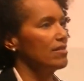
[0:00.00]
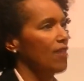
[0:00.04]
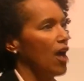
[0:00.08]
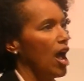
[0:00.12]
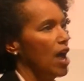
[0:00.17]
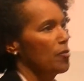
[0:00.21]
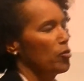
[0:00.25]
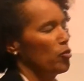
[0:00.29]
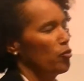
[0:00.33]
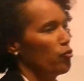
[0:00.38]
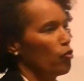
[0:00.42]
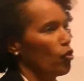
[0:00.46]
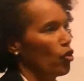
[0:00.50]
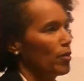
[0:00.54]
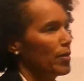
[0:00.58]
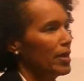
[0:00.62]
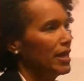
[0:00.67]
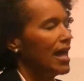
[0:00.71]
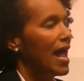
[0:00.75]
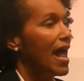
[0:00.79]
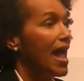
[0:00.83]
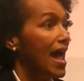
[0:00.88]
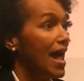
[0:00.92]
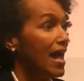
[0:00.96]
of high
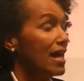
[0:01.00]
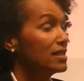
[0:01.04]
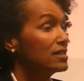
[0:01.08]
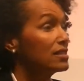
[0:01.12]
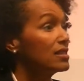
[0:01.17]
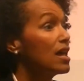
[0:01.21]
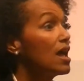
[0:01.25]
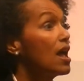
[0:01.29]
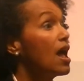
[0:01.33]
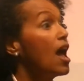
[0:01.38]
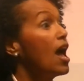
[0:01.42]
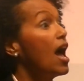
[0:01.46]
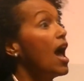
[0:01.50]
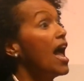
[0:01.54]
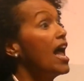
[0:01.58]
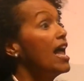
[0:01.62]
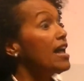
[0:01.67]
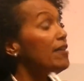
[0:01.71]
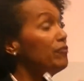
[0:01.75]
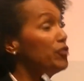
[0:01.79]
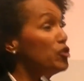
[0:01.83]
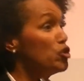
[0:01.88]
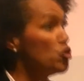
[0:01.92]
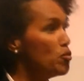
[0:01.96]
performing as,
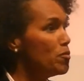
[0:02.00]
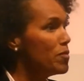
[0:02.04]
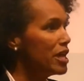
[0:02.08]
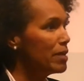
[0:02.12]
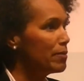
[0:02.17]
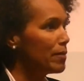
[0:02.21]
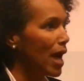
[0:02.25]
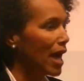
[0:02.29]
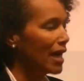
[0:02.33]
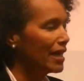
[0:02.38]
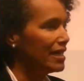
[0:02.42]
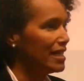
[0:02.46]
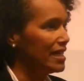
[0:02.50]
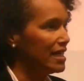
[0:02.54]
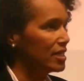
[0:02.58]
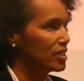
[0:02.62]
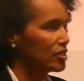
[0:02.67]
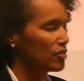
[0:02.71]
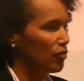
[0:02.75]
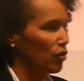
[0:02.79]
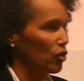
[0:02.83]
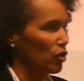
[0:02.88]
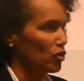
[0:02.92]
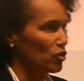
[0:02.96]
if you meet my
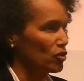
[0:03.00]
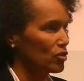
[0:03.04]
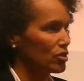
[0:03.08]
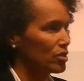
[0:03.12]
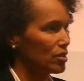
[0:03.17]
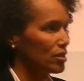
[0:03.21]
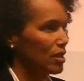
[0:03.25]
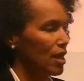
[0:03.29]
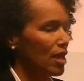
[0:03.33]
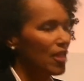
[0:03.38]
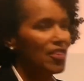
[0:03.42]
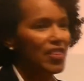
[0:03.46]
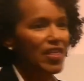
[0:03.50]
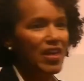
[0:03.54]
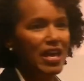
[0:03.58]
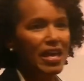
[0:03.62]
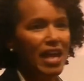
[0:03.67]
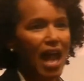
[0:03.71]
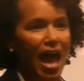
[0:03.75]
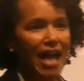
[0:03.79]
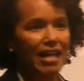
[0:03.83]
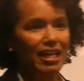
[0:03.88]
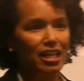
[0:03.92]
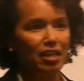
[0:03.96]
needs first,
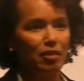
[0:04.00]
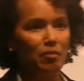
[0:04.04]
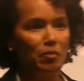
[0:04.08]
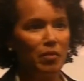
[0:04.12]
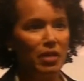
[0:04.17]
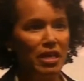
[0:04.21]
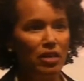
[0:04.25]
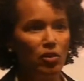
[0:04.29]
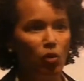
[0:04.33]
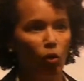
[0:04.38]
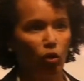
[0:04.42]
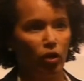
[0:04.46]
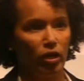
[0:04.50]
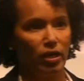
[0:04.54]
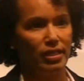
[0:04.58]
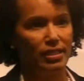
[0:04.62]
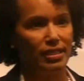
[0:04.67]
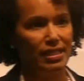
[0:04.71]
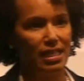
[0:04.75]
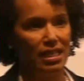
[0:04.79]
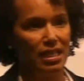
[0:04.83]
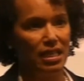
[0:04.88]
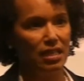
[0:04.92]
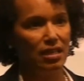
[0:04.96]
then I can meet or
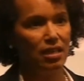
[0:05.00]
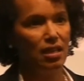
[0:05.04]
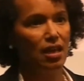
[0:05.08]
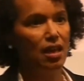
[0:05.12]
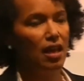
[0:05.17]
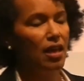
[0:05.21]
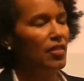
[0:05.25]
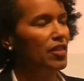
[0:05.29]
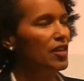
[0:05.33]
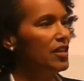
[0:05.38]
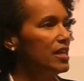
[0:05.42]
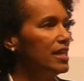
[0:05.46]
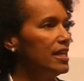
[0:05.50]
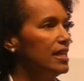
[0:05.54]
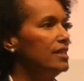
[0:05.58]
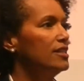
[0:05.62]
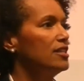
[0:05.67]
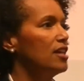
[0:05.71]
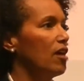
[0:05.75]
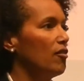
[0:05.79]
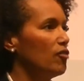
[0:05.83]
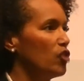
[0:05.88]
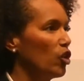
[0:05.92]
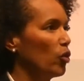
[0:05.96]
exceed the needs
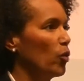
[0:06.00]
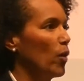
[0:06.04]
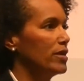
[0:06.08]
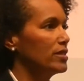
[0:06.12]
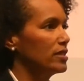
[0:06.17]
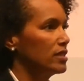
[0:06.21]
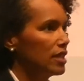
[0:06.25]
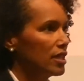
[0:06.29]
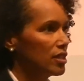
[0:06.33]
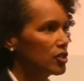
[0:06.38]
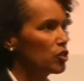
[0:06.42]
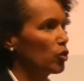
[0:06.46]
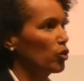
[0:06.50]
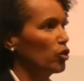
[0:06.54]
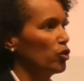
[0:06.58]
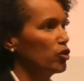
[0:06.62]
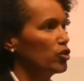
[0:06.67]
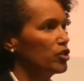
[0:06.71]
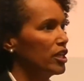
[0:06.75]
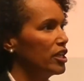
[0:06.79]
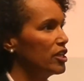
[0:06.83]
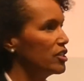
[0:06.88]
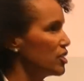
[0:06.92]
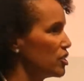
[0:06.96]
of your residents or your
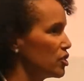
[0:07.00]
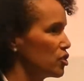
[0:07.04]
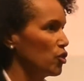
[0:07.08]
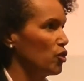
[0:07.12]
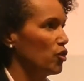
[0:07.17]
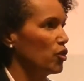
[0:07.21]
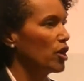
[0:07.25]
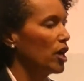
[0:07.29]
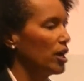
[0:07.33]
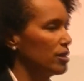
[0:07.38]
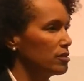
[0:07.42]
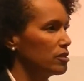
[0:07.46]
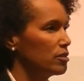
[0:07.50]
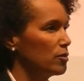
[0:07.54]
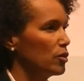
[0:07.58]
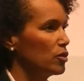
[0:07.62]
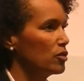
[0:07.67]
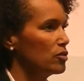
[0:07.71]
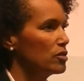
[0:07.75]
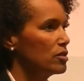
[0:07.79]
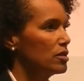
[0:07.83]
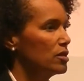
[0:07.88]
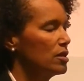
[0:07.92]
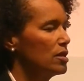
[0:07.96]
citizens or your
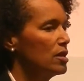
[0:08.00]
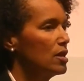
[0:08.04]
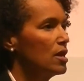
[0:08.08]
customers.